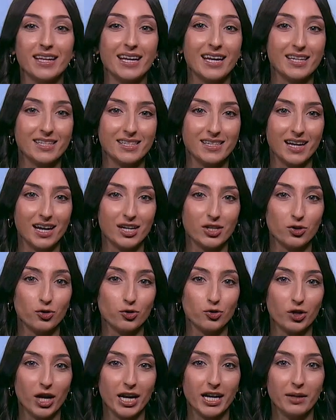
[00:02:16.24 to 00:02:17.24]
the international
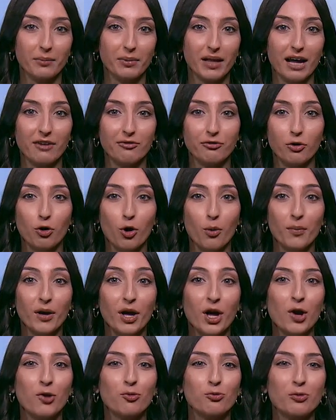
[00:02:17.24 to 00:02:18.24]
trading platform,
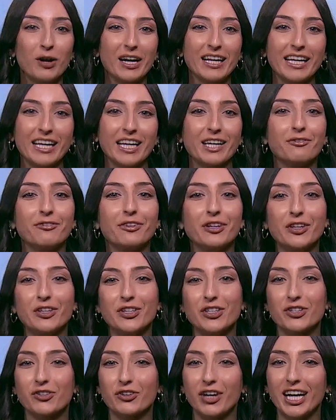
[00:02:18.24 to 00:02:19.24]
ready for you
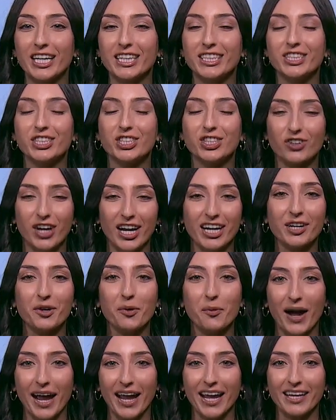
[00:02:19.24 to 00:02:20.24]
to trade straight
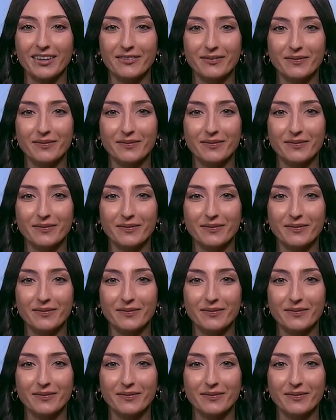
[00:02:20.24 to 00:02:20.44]
away.